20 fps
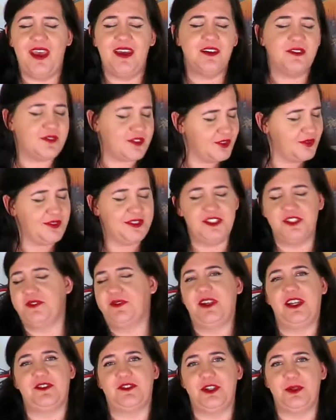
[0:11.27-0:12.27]
everyone's
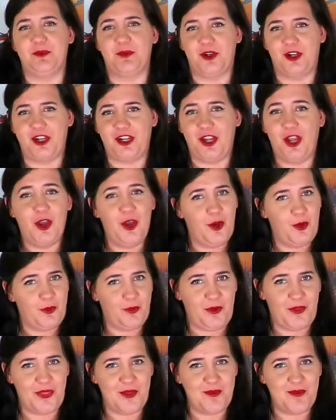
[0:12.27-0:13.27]
favorite Merc
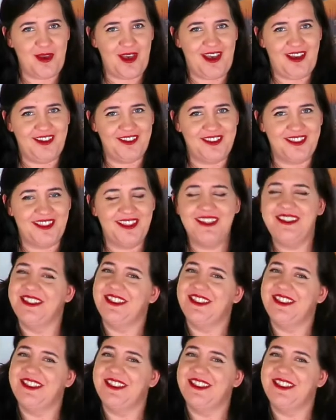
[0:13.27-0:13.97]
with the mouth,